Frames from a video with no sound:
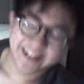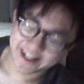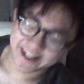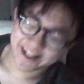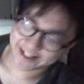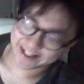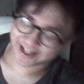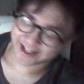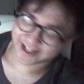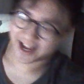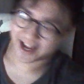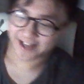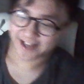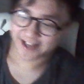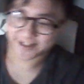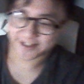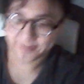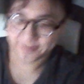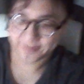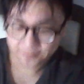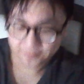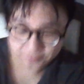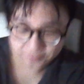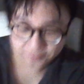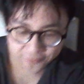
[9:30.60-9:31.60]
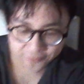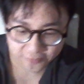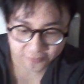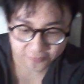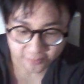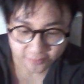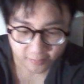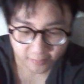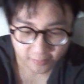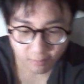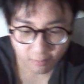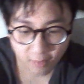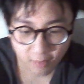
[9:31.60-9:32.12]
Listen, guys.
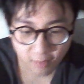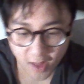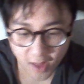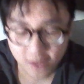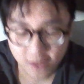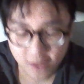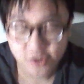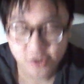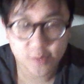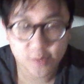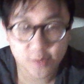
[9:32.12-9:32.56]
I'll take